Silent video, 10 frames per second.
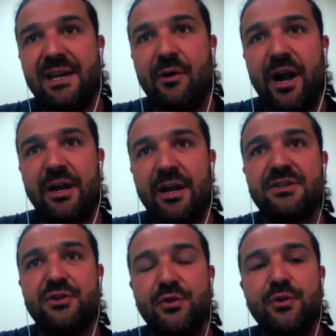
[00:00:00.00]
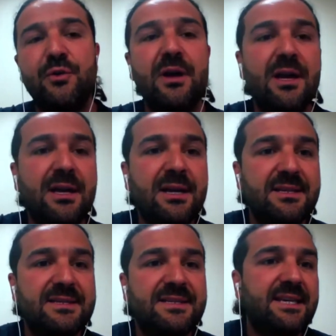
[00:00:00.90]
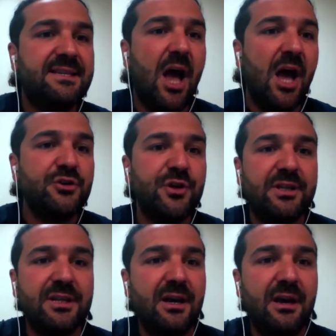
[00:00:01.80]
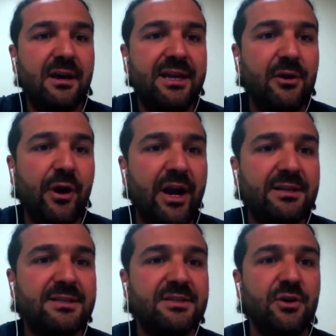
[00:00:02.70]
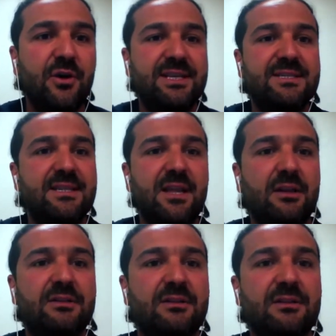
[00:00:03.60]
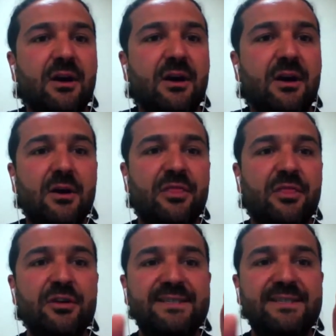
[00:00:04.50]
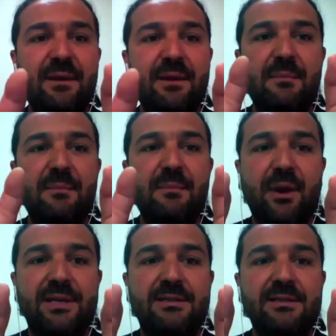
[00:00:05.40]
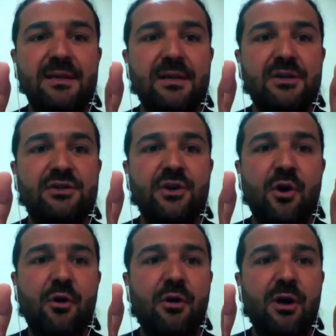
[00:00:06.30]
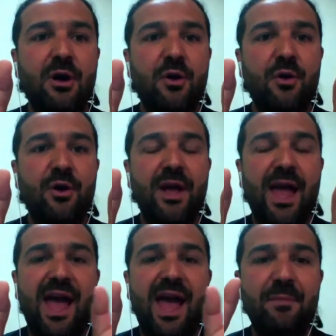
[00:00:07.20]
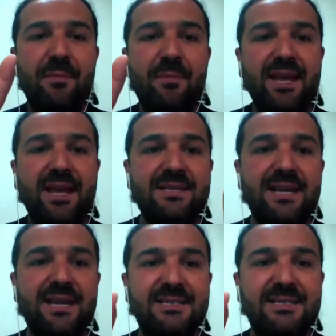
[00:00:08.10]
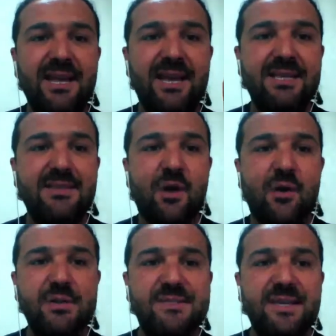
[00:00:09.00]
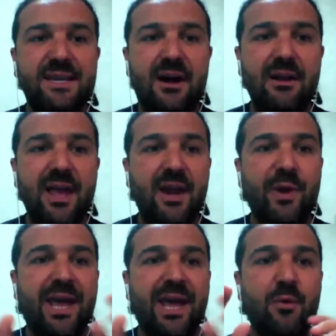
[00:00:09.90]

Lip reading: kilohertz to 600 kilohertz. So it's not the same bandwidth. So everybody is listening his own signal, and we